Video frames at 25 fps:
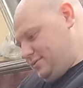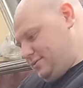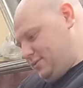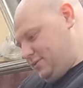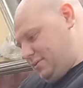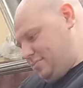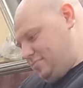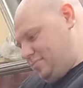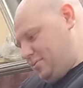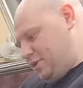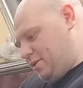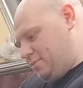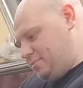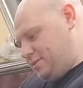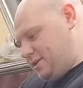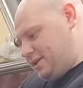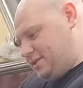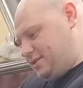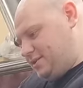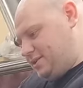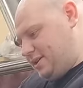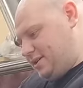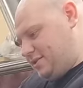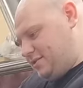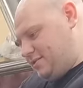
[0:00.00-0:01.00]
I'm bottom dead
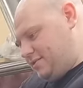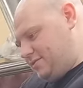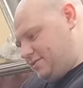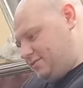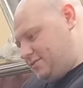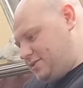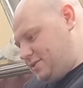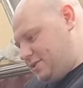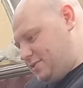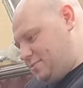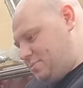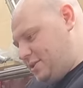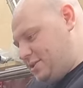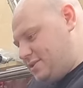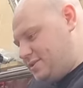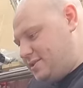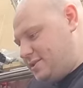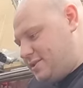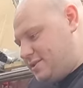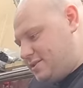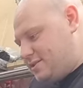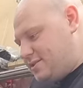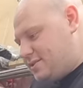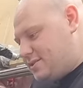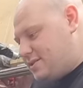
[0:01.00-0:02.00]
centre of two
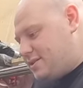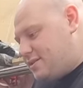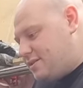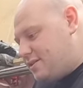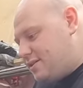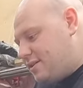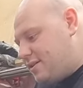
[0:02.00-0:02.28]
pistons.